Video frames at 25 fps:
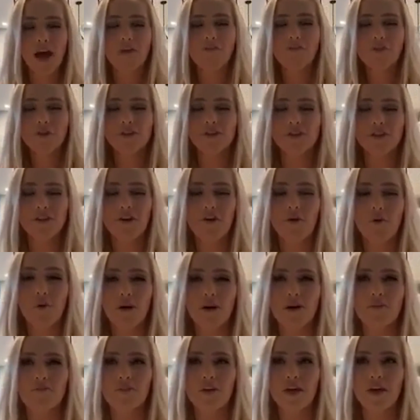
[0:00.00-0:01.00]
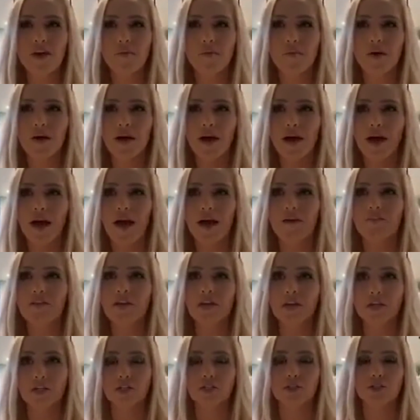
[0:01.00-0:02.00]
every single one of them have an
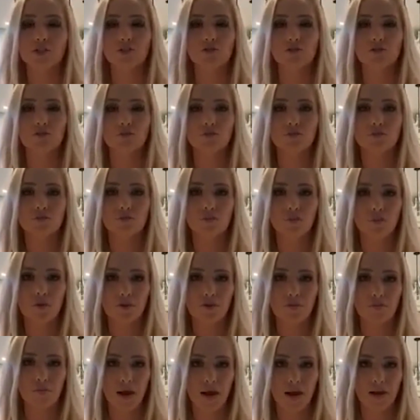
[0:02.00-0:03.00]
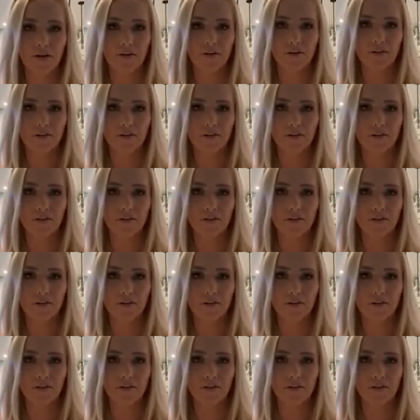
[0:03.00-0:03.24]
issue with men.